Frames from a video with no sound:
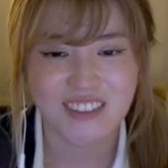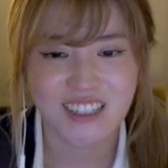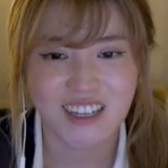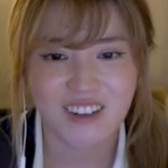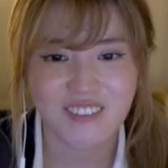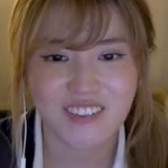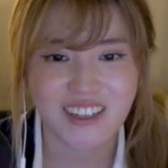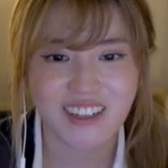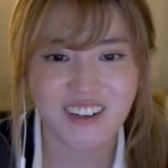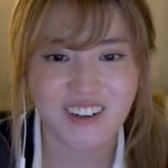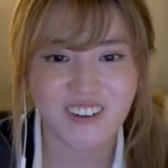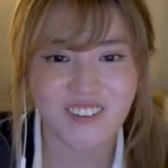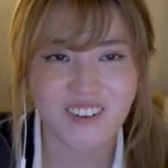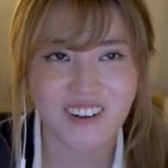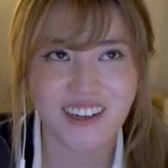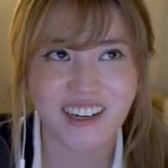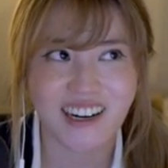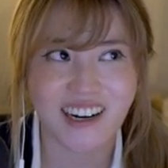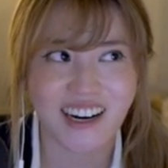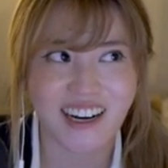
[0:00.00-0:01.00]
I'm like, oh
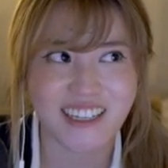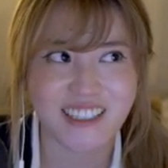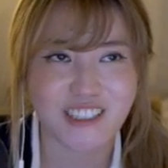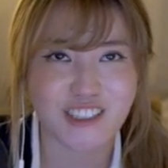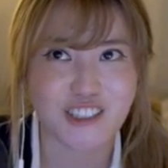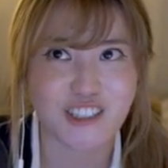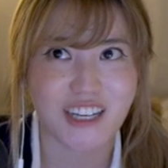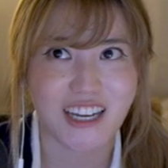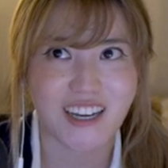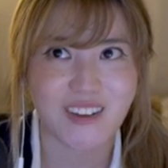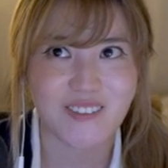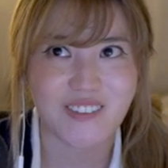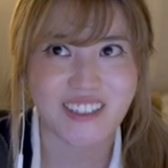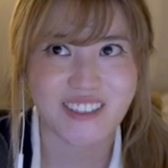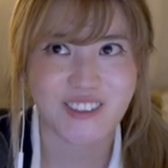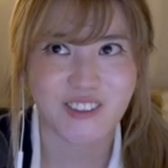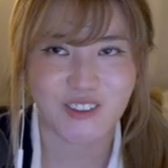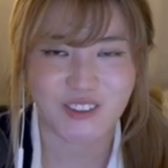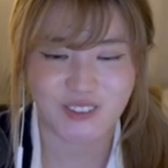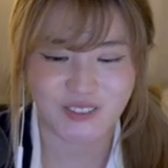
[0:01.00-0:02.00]
god, Jamie
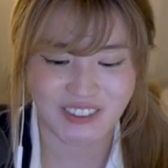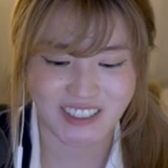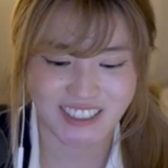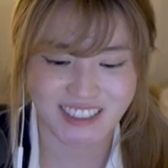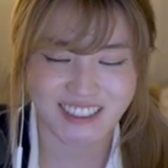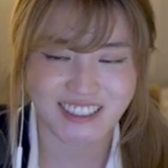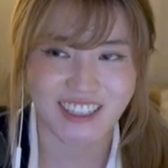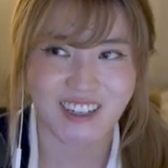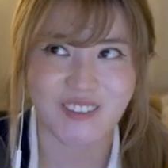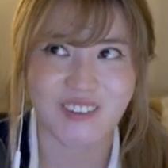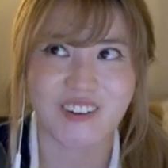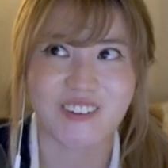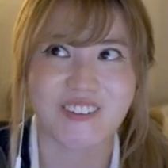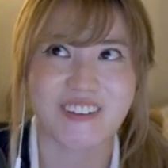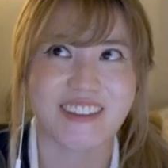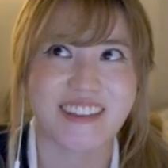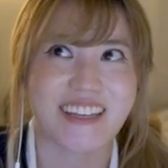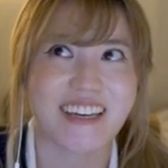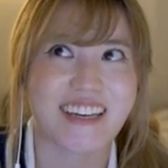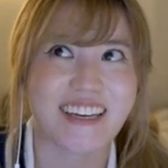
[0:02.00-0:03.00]
told me to stop
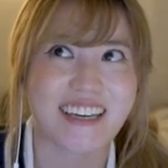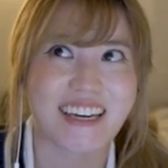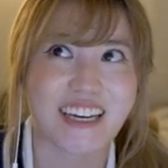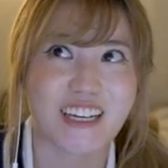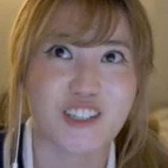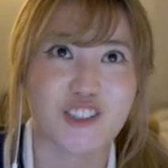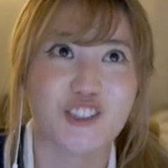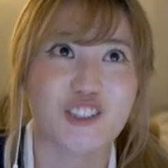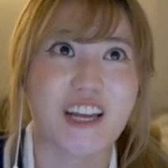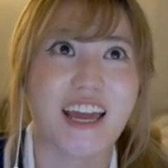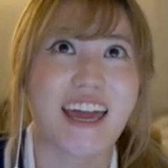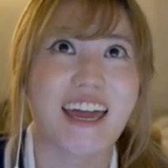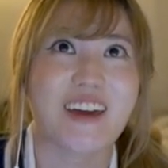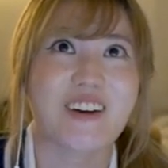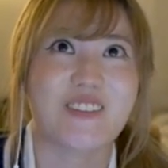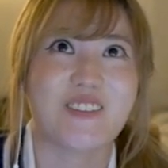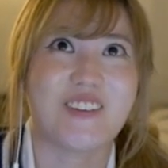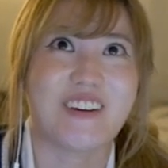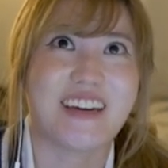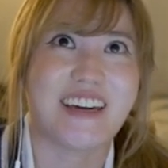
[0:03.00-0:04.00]
overthinking.
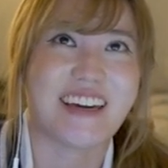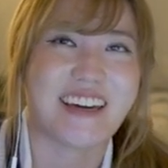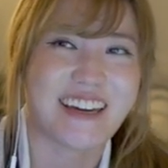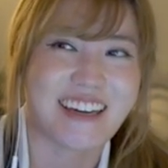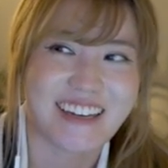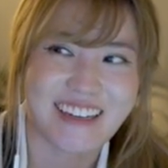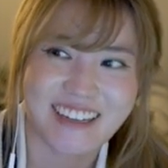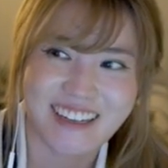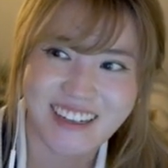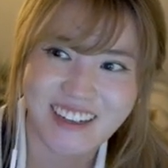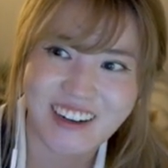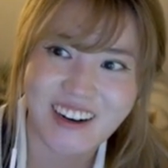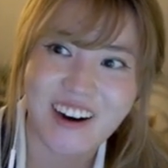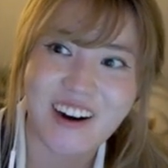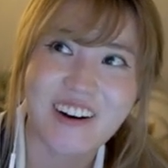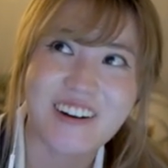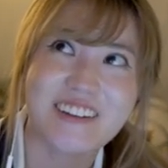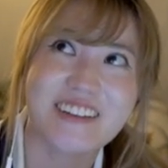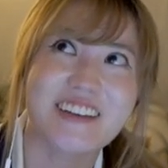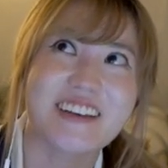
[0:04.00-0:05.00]
Jamie!
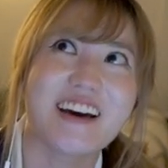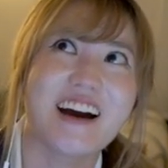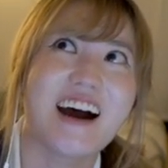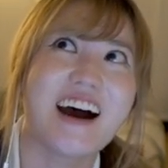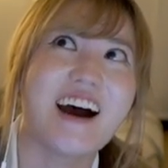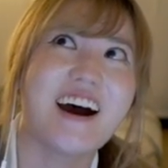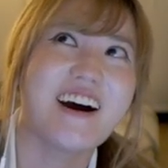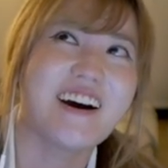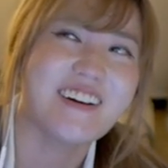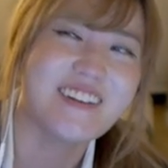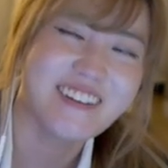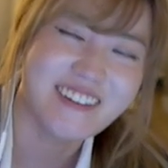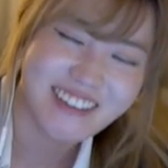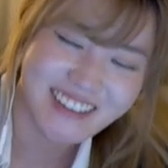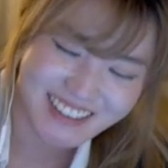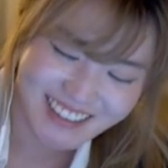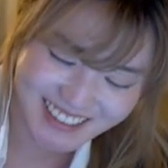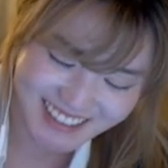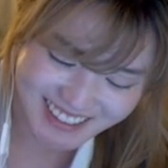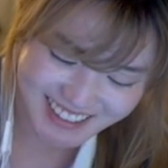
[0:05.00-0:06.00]
Oh no!
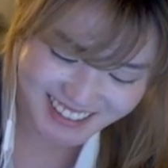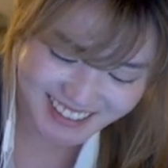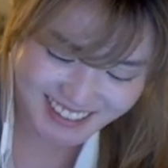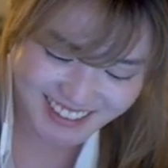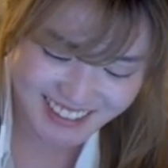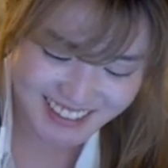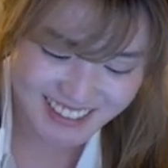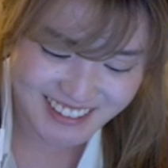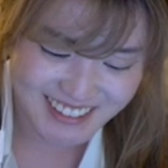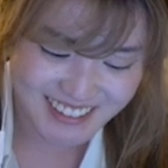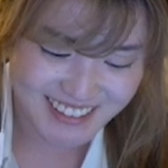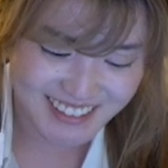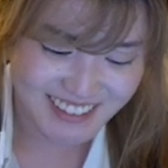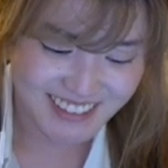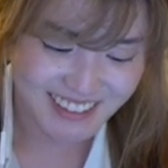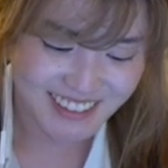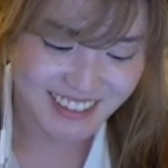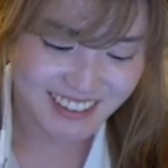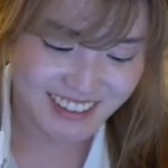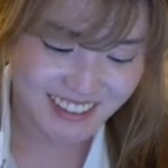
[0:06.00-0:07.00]

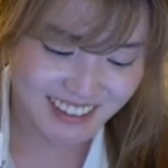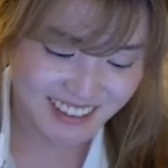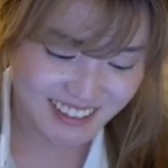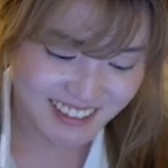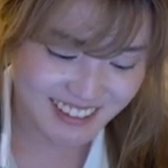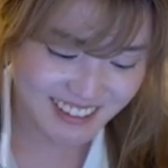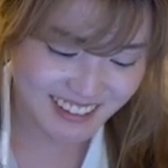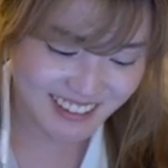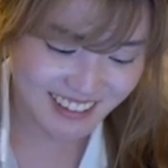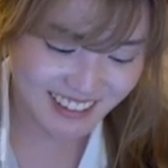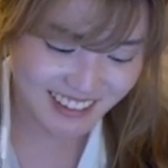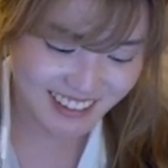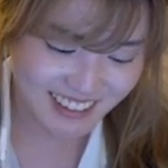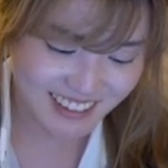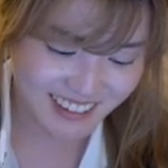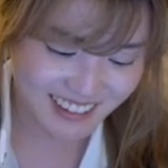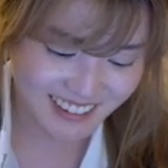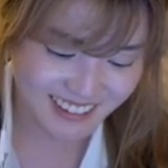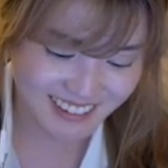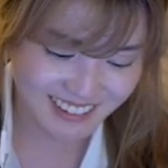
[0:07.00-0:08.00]
Oh
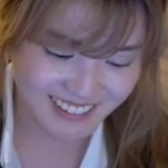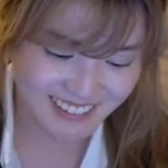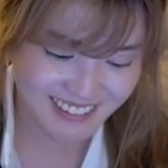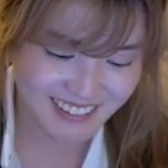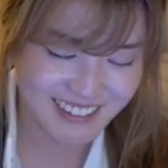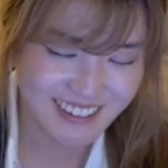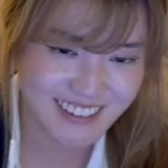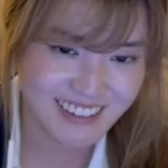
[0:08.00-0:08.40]
no!